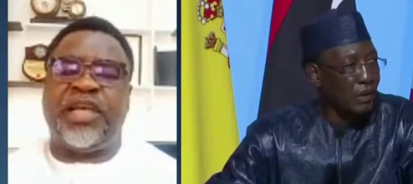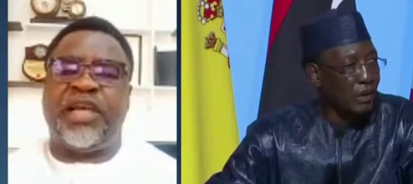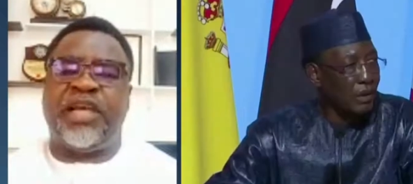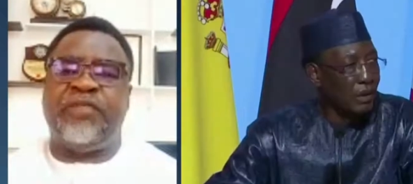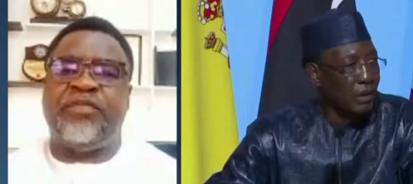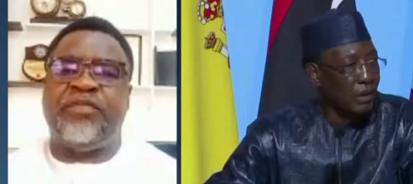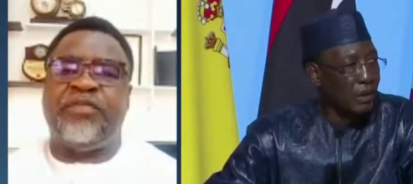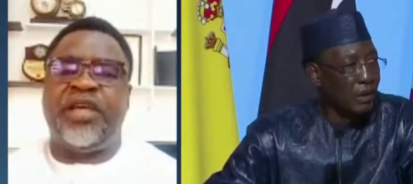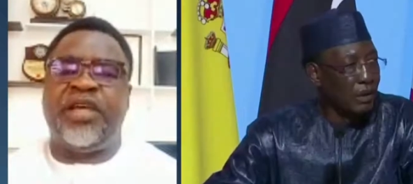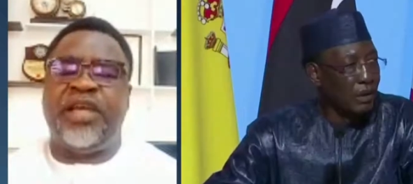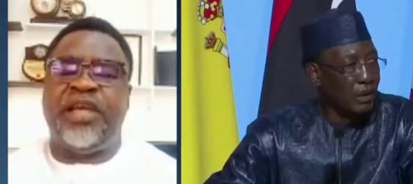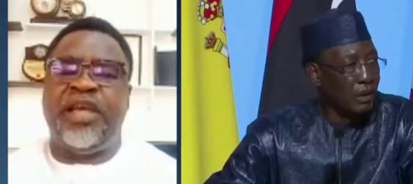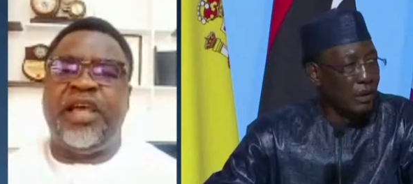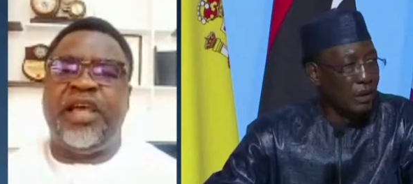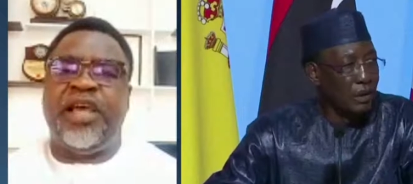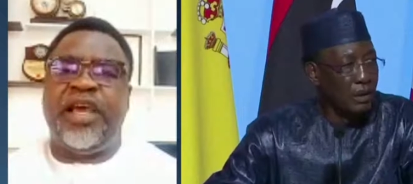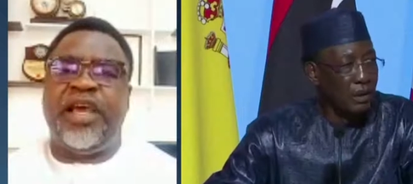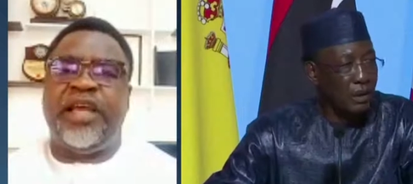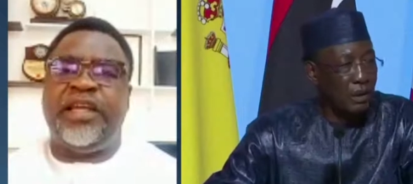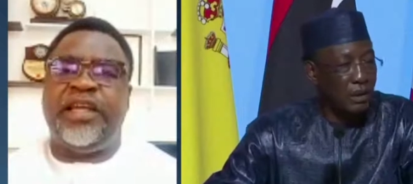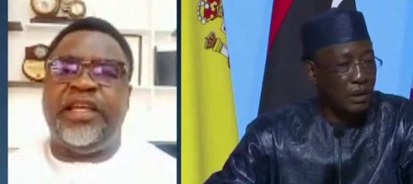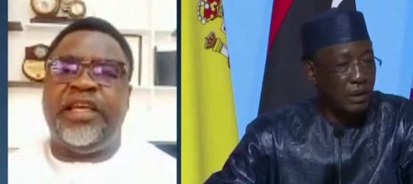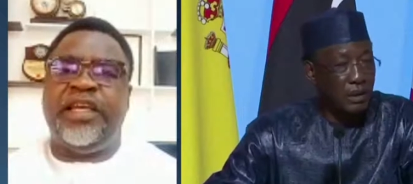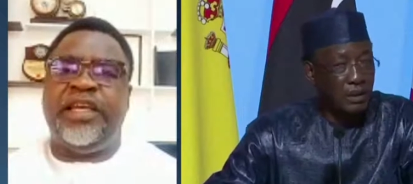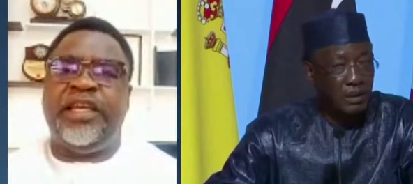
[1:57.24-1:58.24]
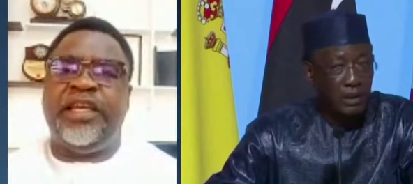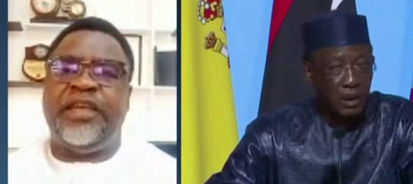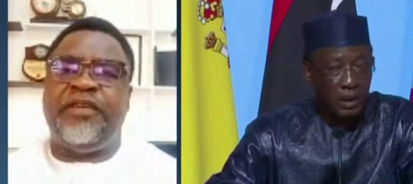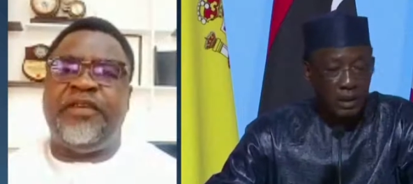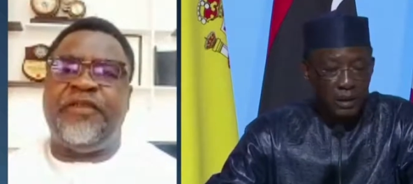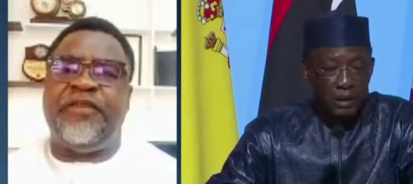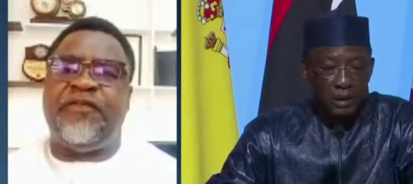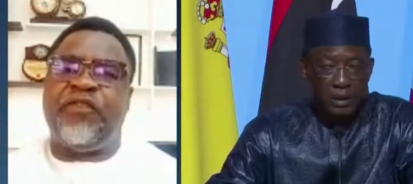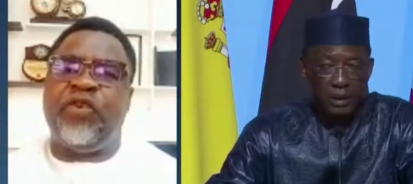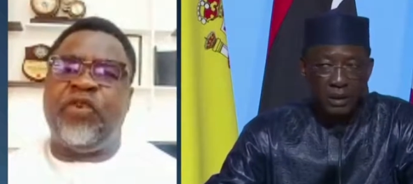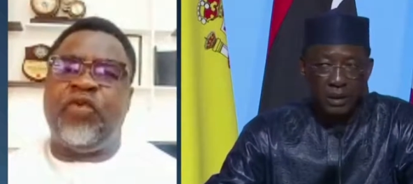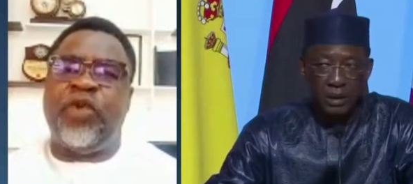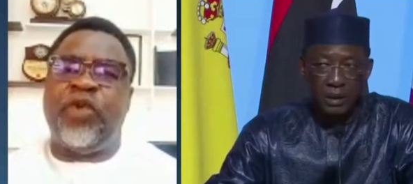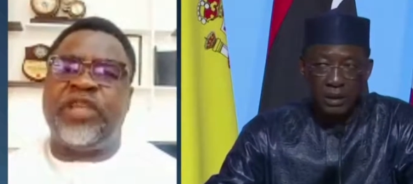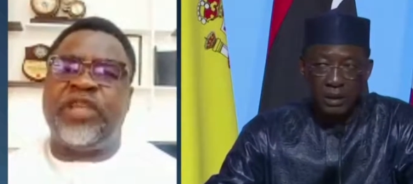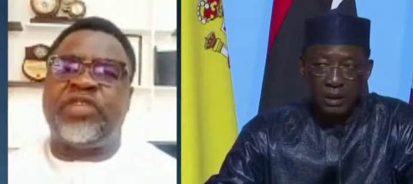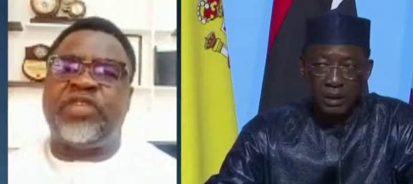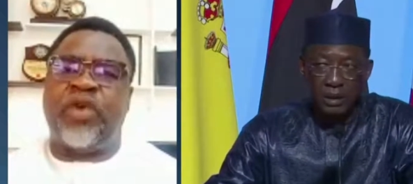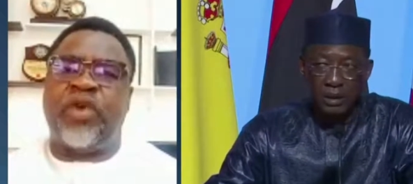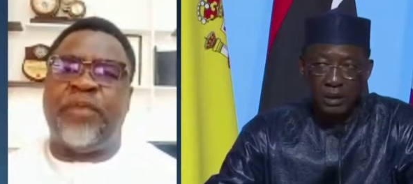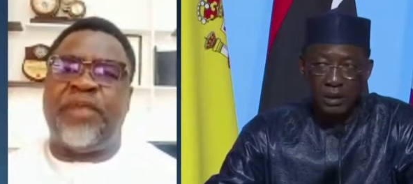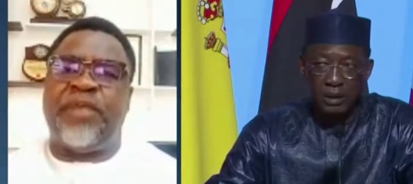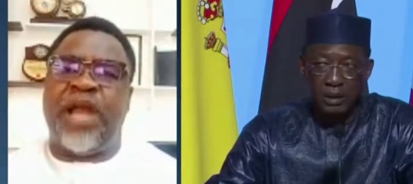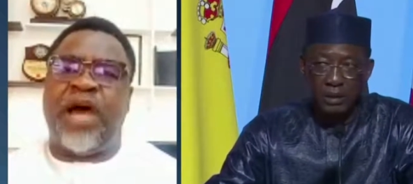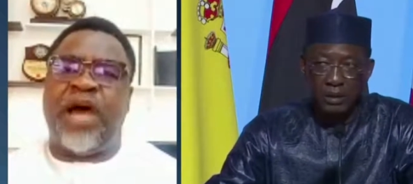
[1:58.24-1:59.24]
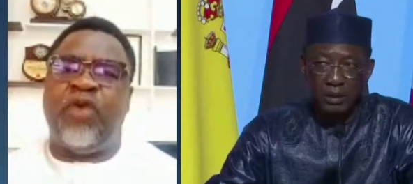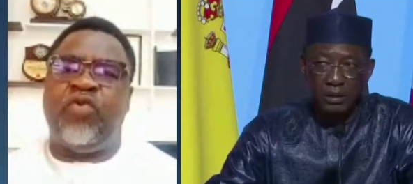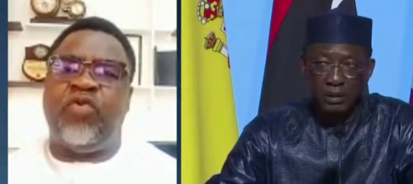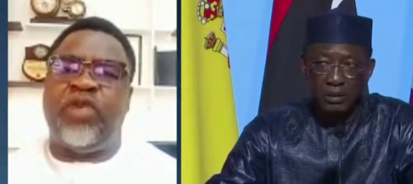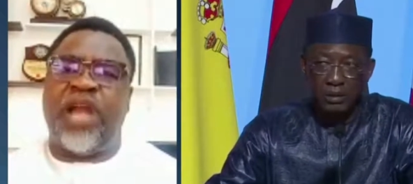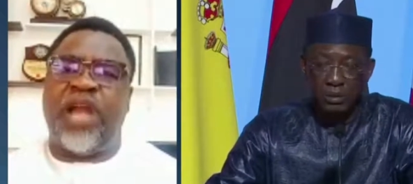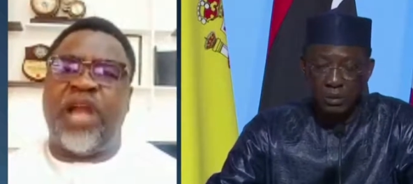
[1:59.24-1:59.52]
Speaker 1: But the few weeks from